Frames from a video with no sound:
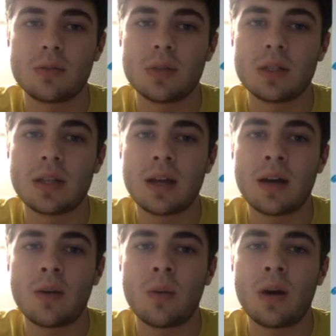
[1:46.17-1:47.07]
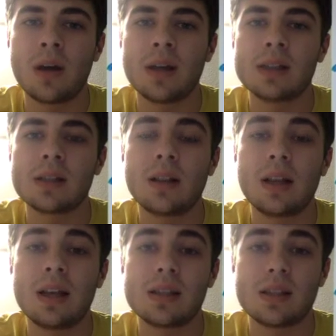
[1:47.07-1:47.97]
but now y is
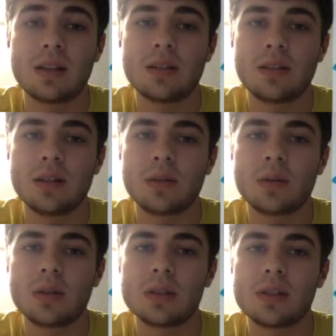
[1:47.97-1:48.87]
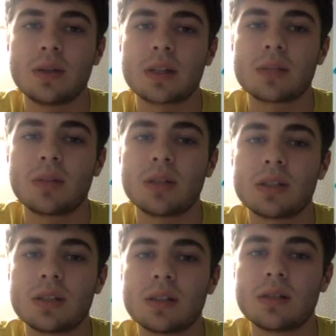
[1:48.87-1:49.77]
less than or equal to 2x plus 2.